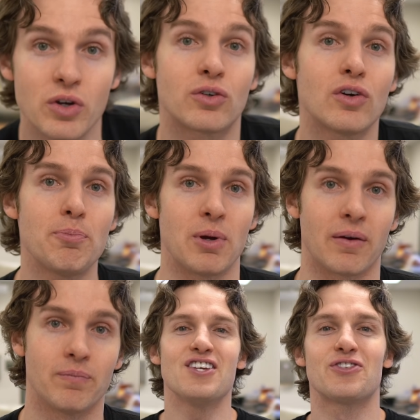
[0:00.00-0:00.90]
with
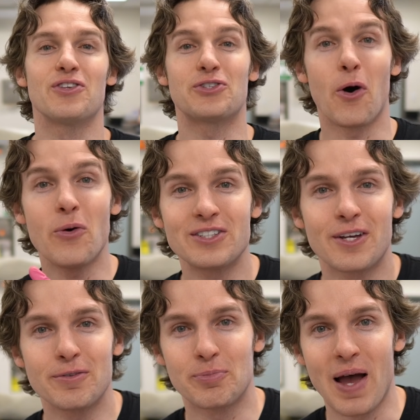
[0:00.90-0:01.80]
gripping. So this always
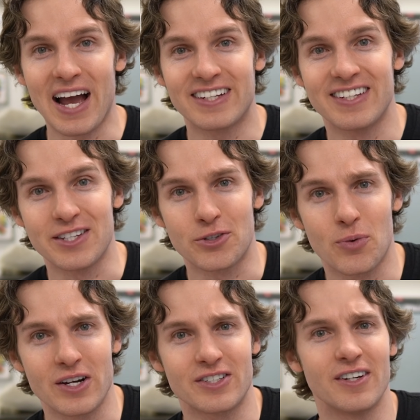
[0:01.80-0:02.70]
comes back to this
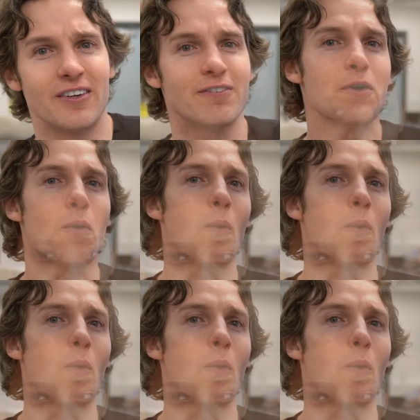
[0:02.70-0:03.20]
question of